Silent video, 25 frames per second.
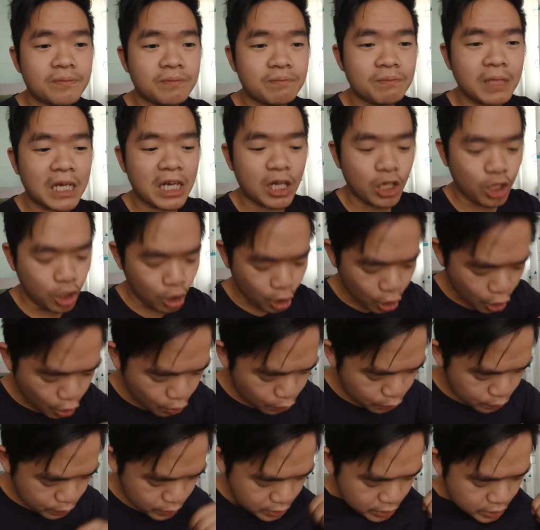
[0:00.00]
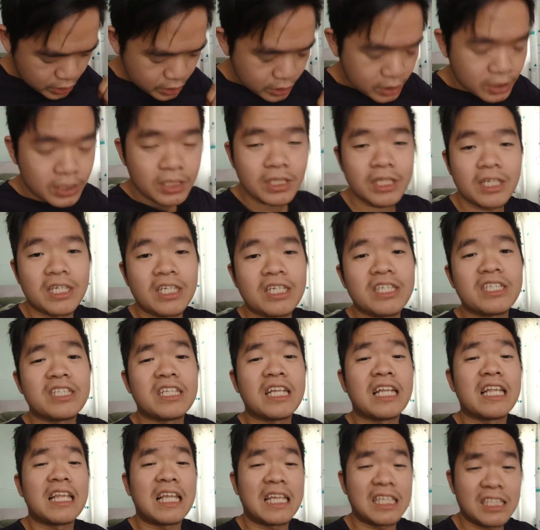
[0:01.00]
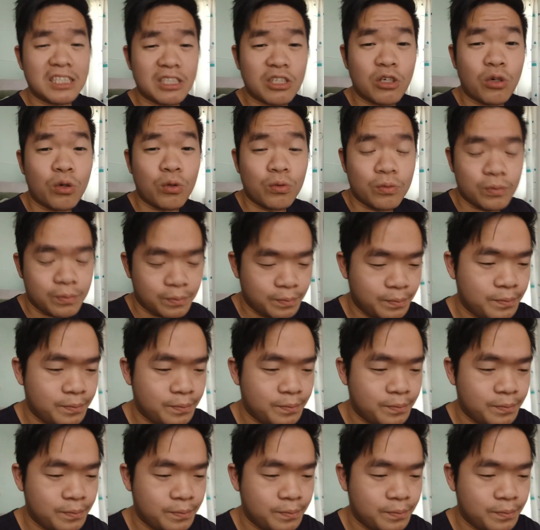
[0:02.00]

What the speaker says: my clothes and let's go.